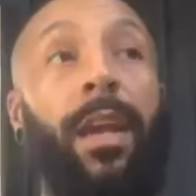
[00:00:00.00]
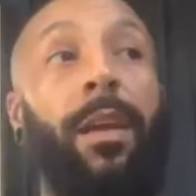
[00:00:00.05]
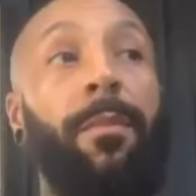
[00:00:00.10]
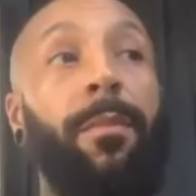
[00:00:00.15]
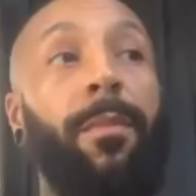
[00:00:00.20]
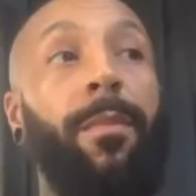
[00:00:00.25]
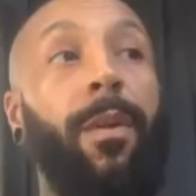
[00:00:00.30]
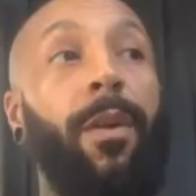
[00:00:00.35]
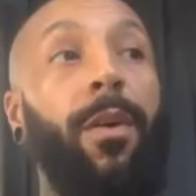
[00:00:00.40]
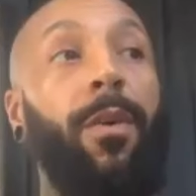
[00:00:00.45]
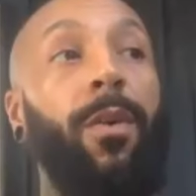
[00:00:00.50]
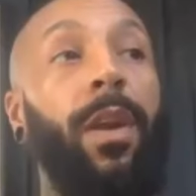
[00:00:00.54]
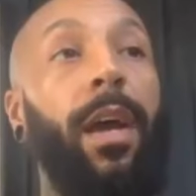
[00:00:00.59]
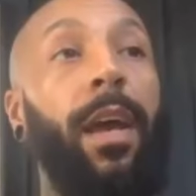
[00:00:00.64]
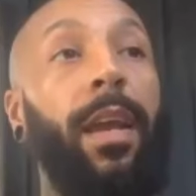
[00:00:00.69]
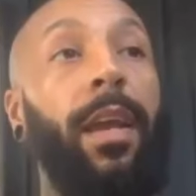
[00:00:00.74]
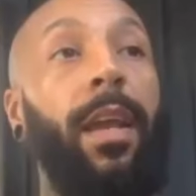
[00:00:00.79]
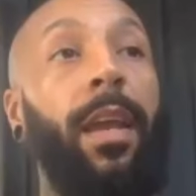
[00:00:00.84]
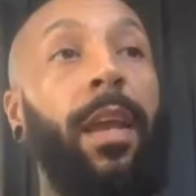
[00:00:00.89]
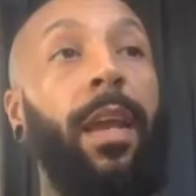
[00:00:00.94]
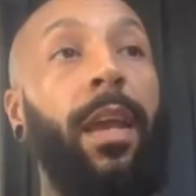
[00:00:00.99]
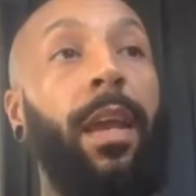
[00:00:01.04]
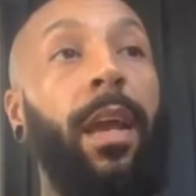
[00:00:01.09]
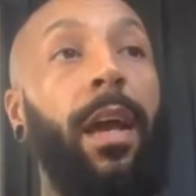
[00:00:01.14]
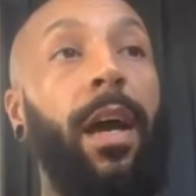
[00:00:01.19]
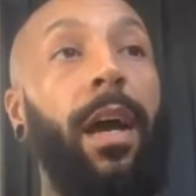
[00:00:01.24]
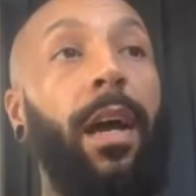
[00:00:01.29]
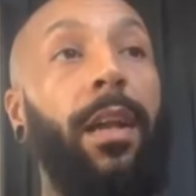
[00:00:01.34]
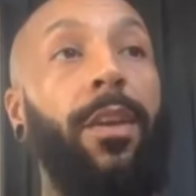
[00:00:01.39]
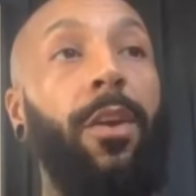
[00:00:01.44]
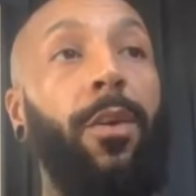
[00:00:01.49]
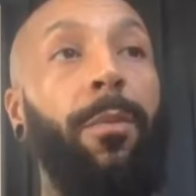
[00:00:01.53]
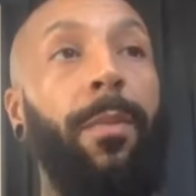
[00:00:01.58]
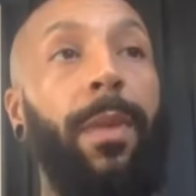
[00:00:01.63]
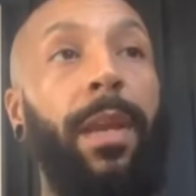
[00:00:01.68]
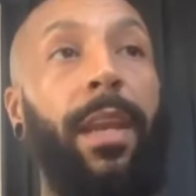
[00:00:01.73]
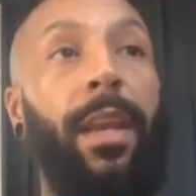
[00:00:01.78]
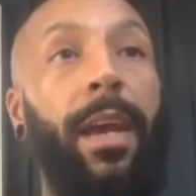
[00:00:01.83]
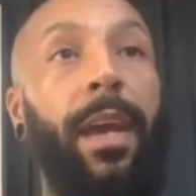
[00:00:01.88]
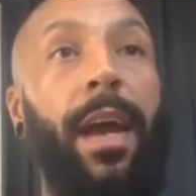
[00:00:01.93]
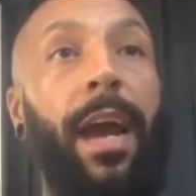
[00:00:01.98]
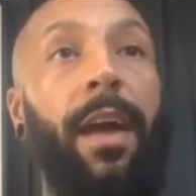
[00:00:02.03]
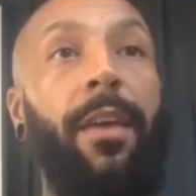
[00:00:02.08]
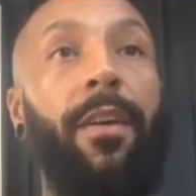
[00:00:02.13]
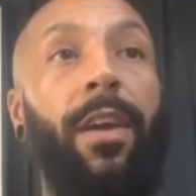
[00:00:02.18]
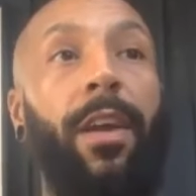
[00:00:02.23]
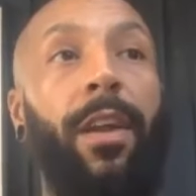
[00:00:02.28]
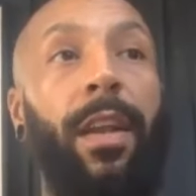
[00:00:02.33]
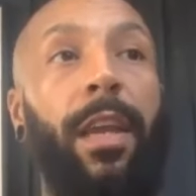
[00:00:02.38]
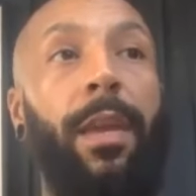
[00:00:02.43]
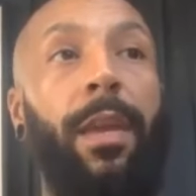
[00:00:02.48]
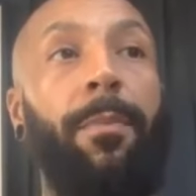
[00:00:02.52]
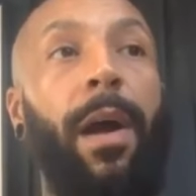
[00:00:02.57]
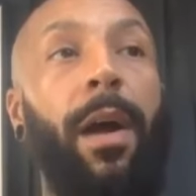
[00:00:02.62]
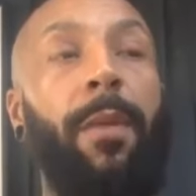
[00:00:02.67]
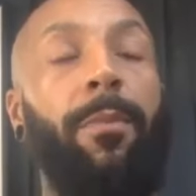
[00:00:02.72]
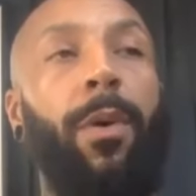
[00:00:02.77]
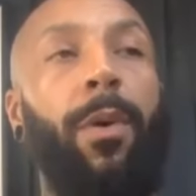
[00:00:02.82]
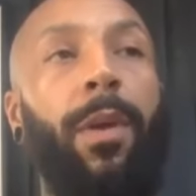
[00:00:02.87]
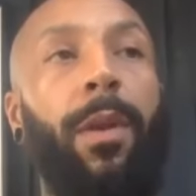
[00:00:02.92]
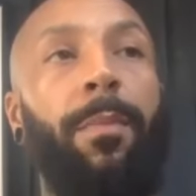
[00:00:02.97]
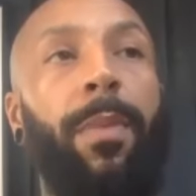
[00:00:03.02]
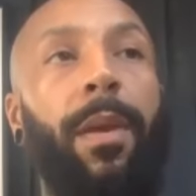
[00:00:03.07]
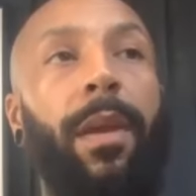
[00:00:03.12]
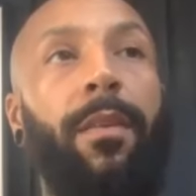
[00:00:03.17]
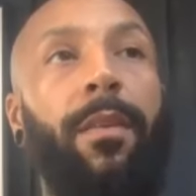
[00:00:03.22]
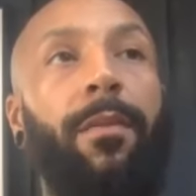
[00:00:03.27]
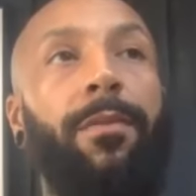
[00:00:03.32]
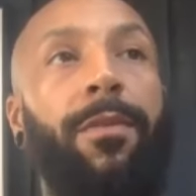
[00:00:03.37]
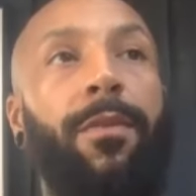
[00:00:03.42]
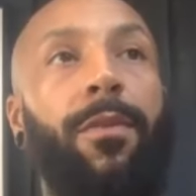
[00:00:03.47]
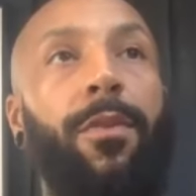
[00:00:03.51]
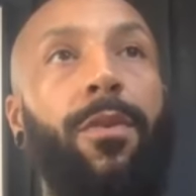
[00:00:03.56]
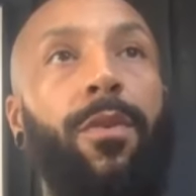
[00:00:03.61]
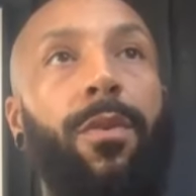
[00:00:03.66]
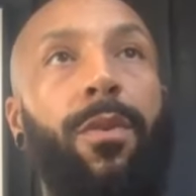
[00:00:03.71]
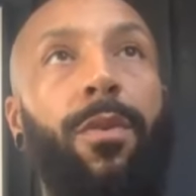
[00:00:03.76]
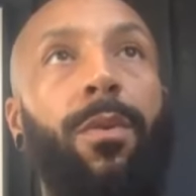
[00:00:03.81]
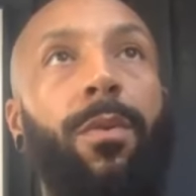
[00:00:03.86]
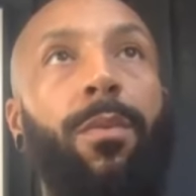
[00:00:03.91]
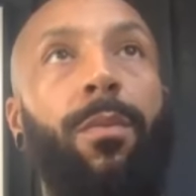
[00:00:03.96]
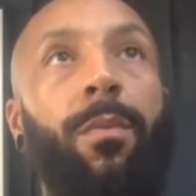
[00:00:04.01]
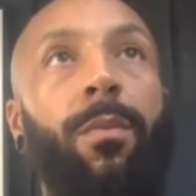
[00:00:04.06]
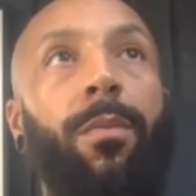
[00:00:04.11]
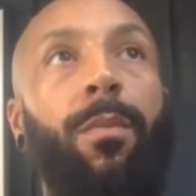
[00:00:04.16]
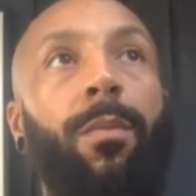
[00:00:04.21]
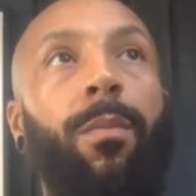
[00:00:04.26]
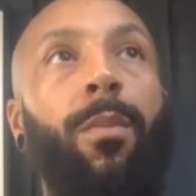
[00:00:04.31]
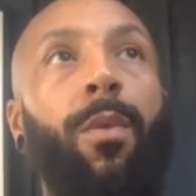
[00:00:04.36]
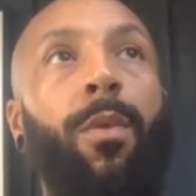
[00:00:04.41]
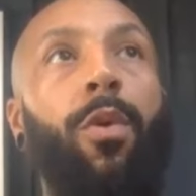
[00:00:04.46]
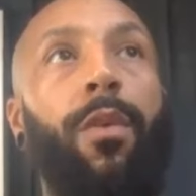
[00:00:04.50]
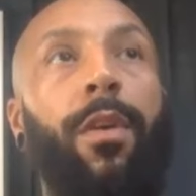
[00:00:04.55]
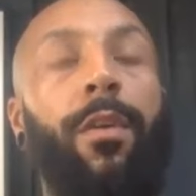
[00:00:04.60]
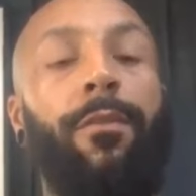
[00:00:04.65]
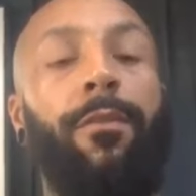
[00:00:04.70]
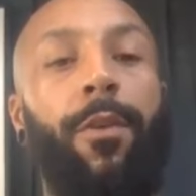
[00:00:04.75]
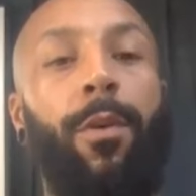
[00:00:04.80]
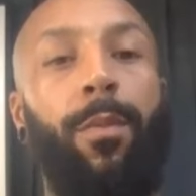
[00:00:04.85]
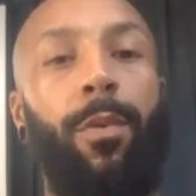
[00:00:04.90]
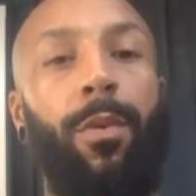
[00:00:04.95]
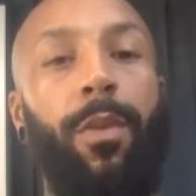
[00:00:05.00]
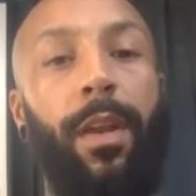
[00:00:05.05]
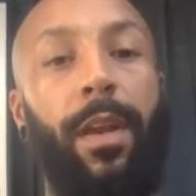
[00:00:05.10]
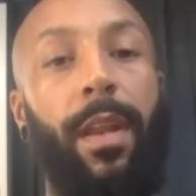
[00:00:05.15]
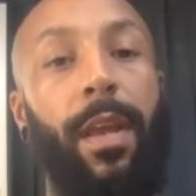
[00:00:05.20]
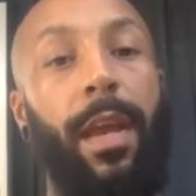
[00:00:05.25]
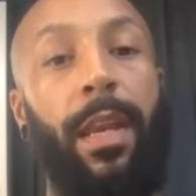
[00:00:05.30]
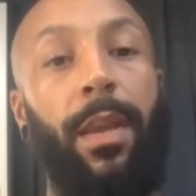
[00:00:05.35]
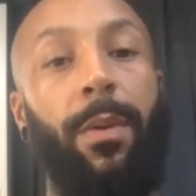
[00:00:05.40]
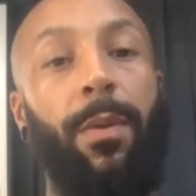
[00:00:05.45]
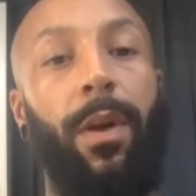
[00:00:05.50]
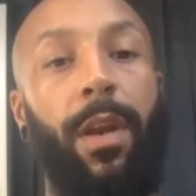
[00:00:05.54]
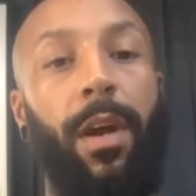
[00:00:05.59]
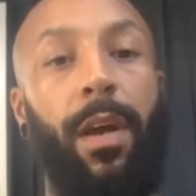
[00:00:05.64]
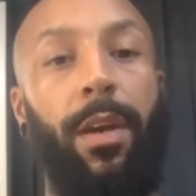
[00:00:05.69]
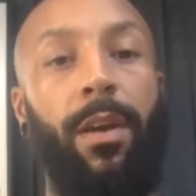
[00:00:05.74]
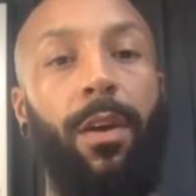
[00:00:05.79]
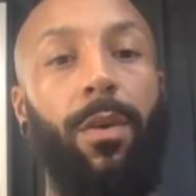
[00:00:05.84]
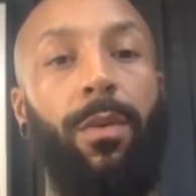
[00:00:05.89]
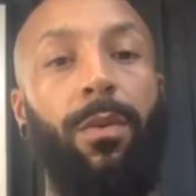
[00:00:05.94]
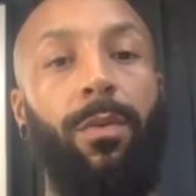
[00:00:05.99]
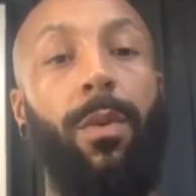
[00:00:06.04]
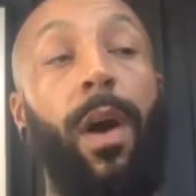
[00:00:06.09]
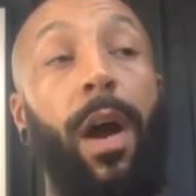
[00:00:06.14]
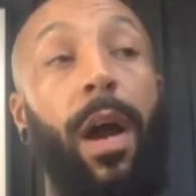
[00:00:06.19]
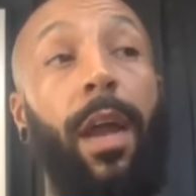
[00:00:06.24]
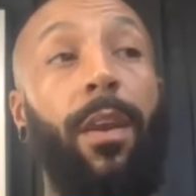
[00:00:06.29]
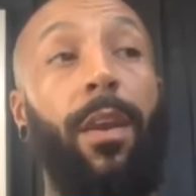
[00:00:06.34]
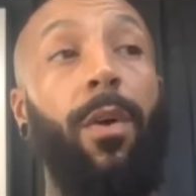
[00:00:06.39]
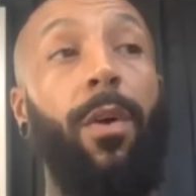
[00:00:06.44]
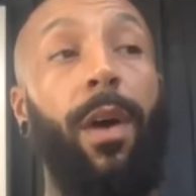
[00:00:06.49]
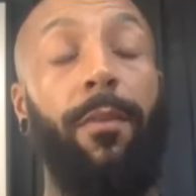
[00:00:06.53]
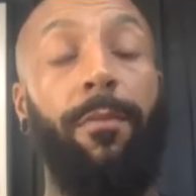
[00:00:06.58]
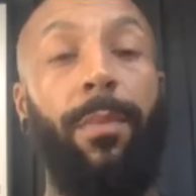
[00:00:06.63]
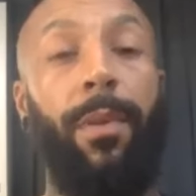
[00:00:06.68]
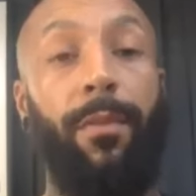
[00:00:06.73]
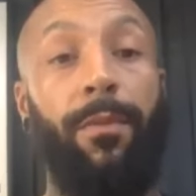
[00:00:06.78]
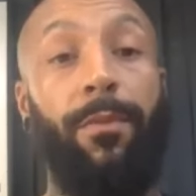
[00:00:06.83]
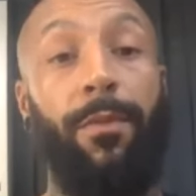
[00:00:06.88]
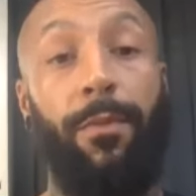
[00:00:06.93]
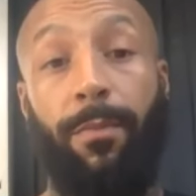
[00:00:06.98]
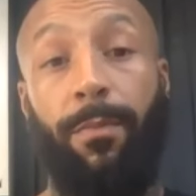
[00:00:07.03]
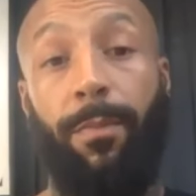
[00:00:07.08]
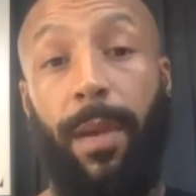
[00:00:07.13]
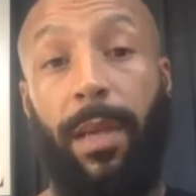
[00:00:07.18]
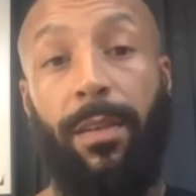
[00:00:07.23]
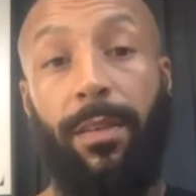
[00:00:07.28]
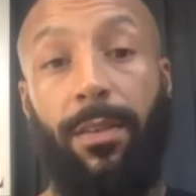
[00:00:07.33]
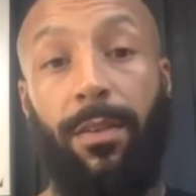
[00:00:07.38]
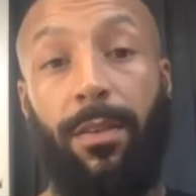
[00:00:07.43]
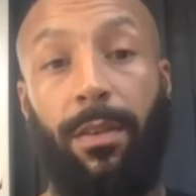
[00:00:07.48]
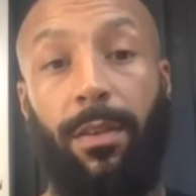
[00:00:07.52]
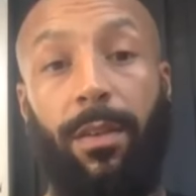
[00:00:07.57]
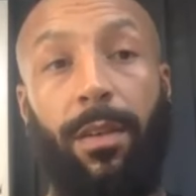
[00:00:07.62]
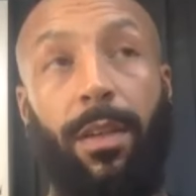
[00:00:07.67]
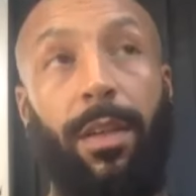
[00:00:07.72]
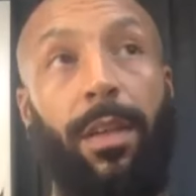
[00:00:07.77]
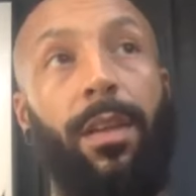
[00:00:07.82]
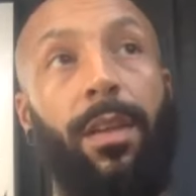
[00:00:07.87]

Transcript: the same. bro, like I don't mean it arrogantly, but I've probably been through more in football than anyone I know. Well, I know I've been based on.